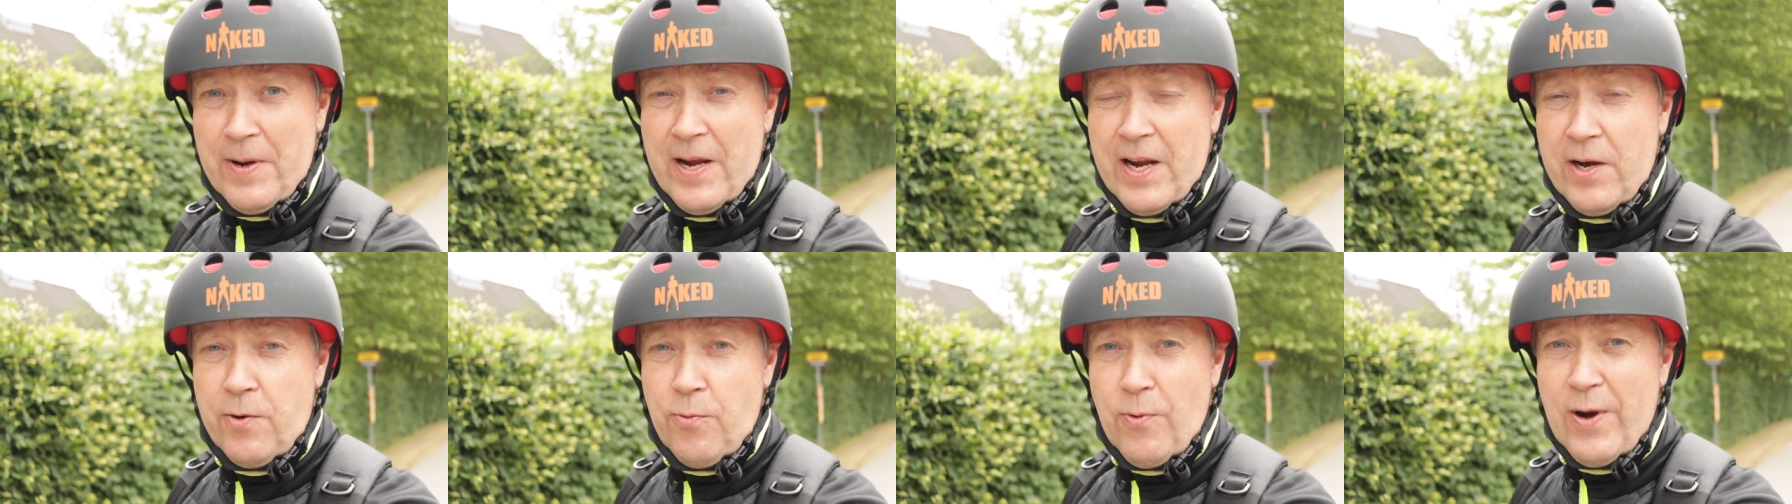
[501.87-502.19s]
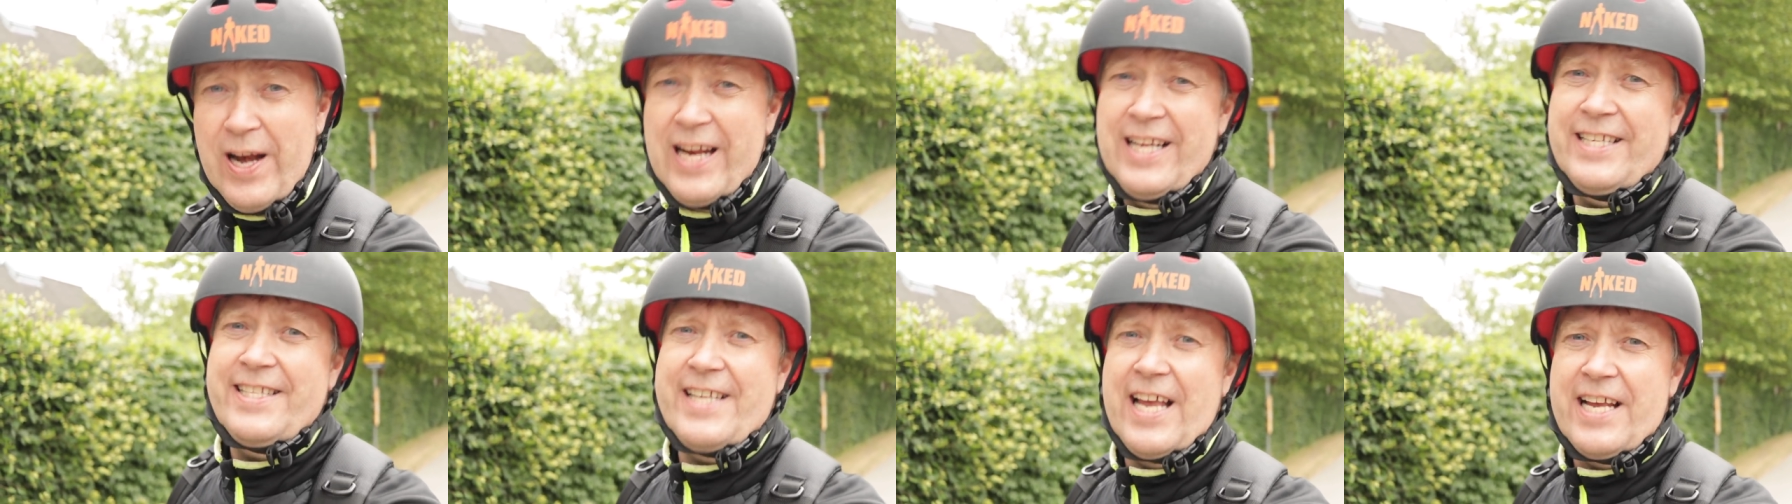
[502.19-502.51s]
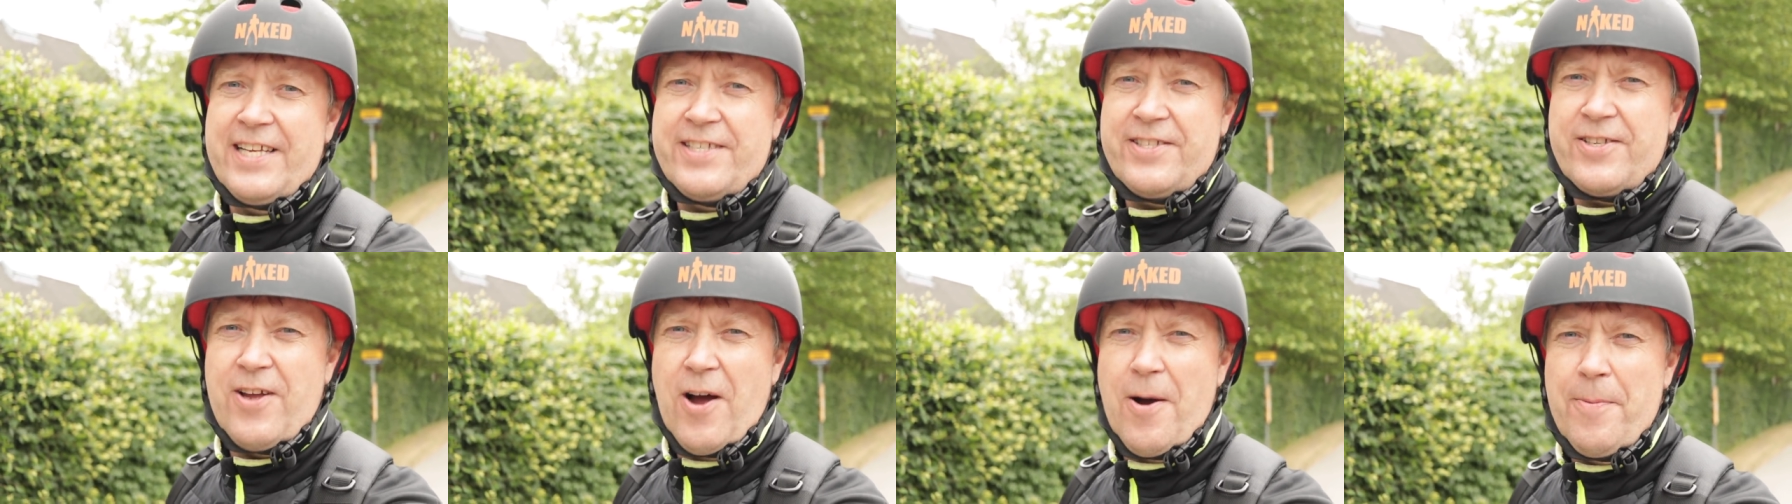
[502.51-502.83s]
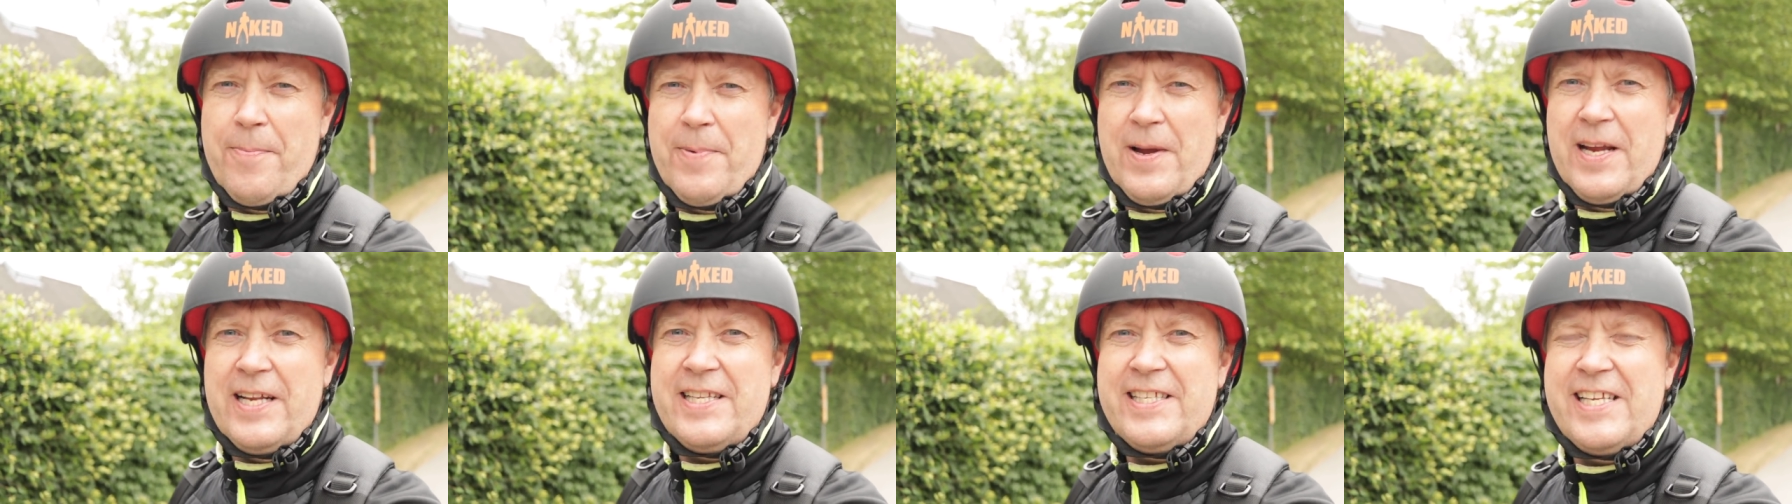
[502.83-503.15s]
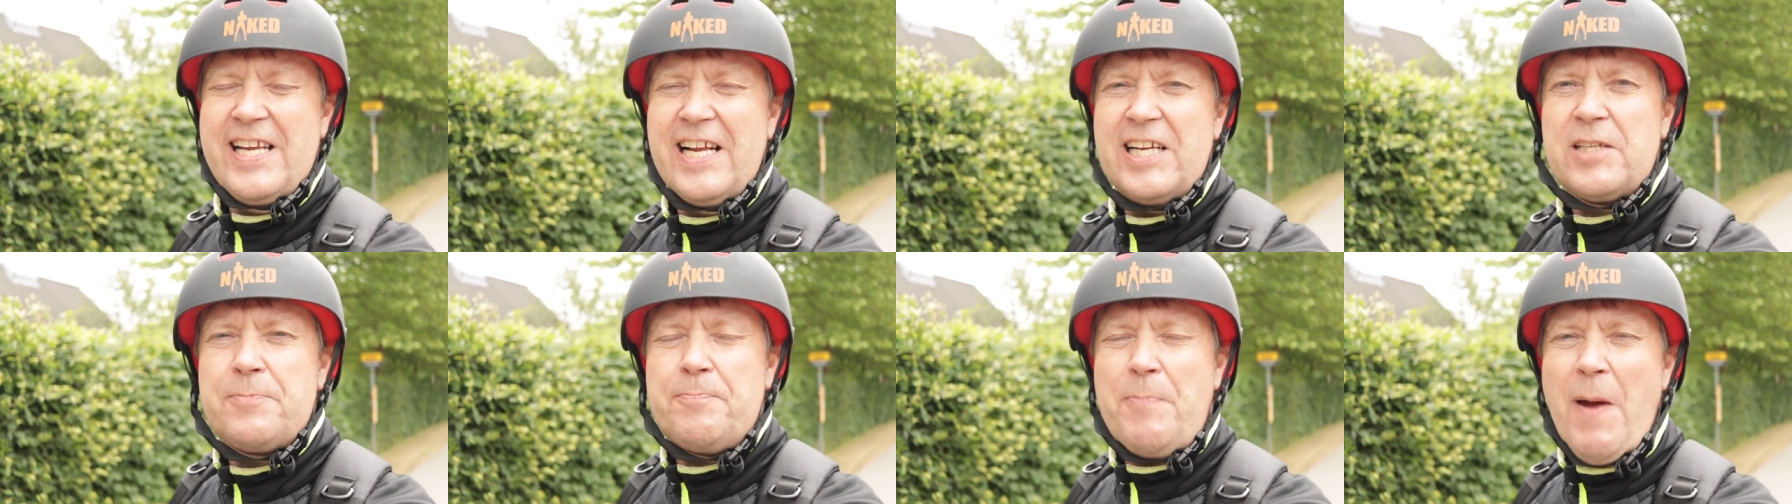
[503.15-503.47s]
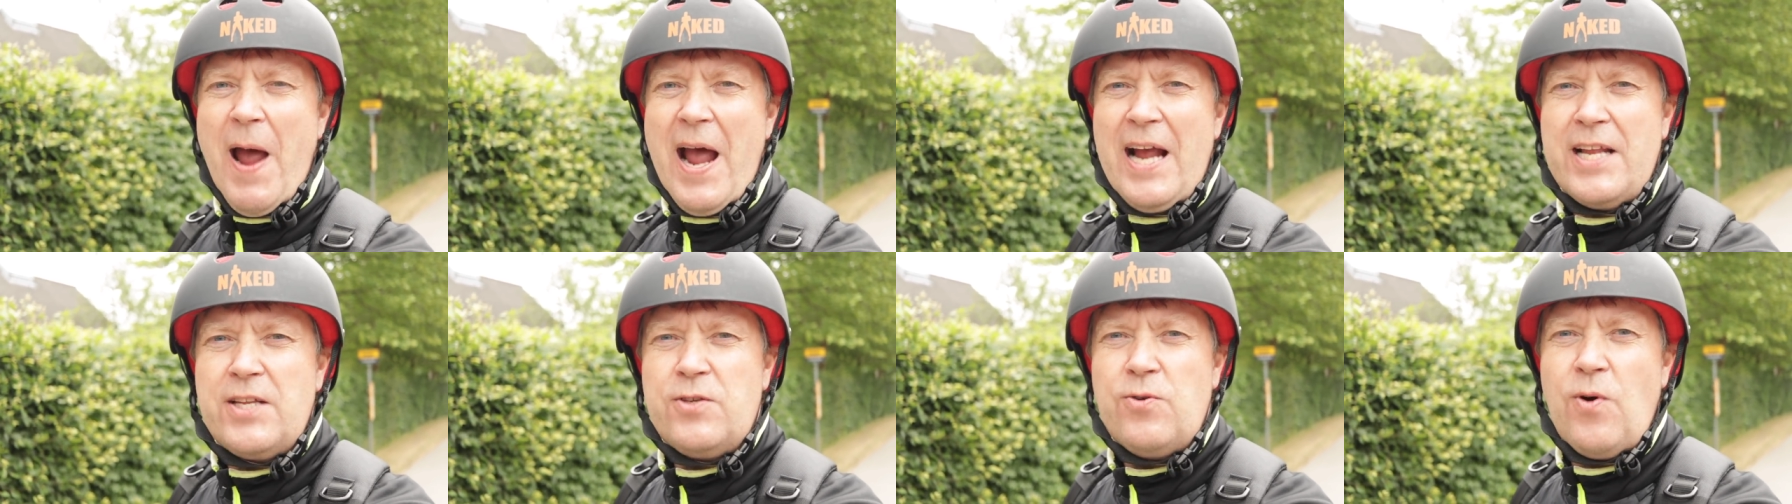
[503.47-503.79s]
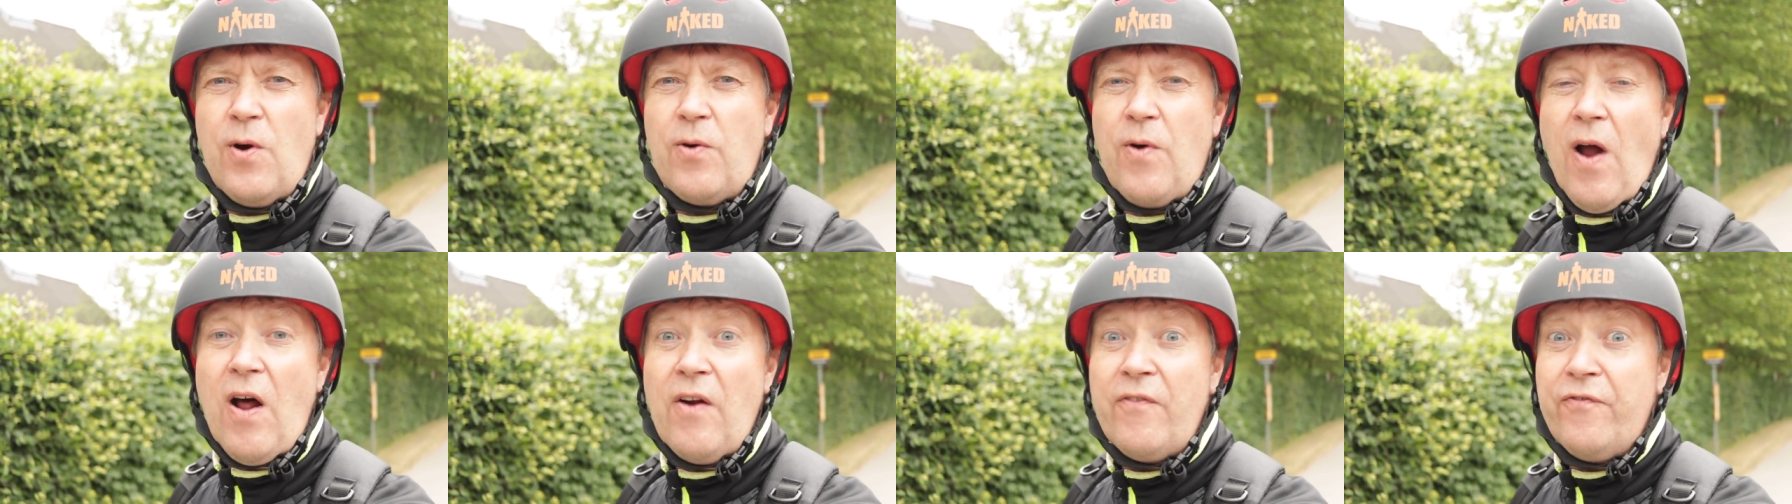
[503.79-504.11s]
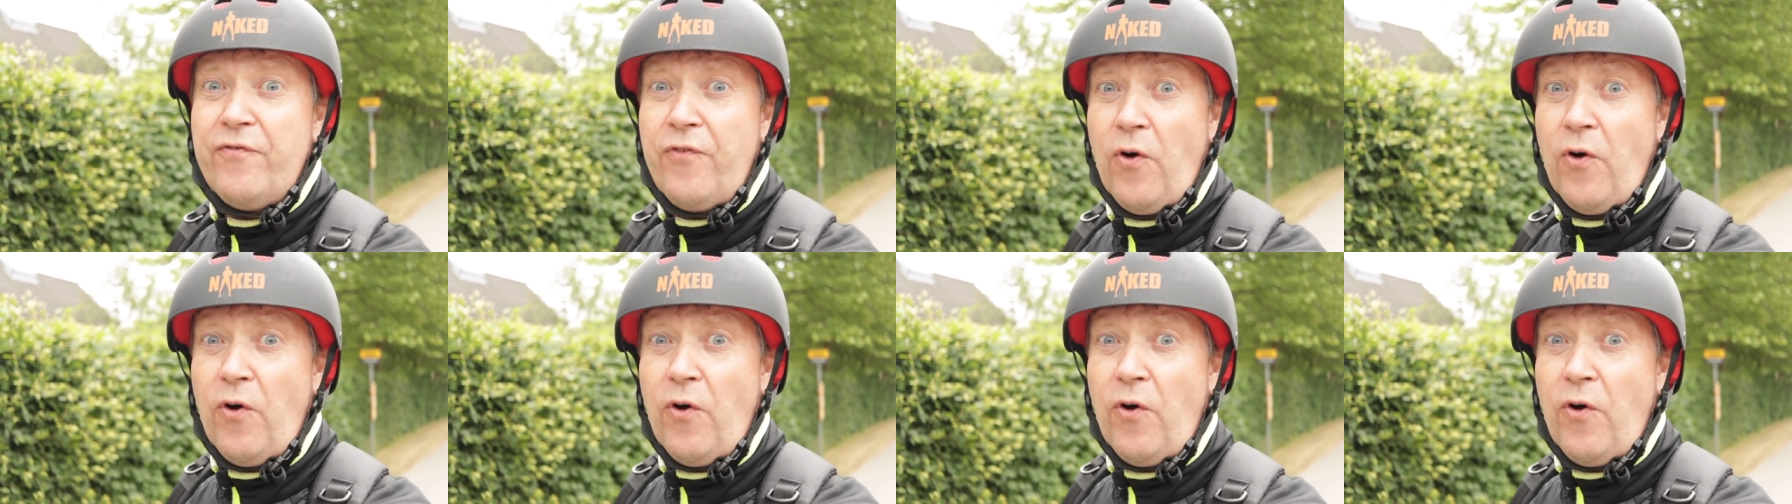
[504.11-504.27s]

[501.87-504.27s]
it really says stop. It tilts back to around